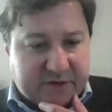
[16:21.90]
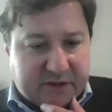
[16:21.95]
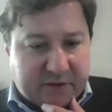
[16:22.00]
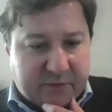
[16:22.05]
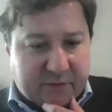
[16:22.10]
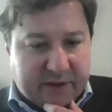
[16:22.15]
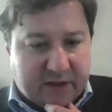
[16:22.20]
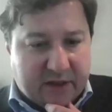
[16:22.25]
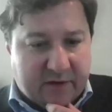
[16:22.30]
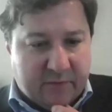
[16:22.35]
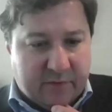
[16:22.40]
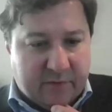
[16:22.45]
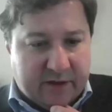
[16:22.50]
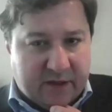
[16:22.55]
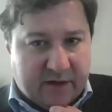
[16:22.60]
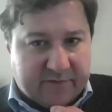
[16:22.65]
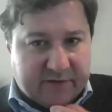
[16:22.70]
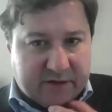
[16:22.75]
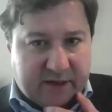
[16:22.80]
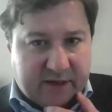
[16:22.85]
So we'd
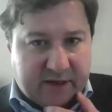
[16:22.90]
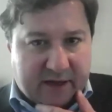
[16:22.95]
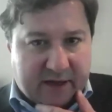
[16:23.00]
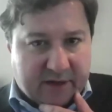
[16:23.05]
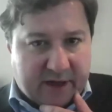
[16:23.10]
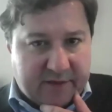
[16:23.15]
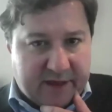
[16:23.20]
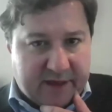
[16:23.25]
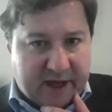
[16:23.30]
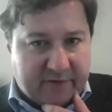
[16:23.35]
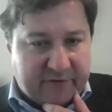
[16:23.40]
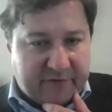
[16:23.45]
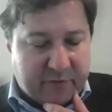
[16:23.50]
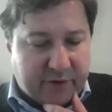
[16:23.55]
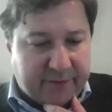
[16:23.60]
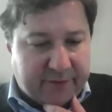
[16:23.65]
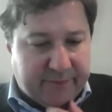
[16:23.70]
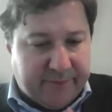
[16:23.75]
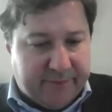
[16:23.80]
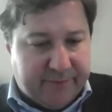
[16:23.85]
love to outline that if you
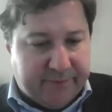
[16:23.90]
would.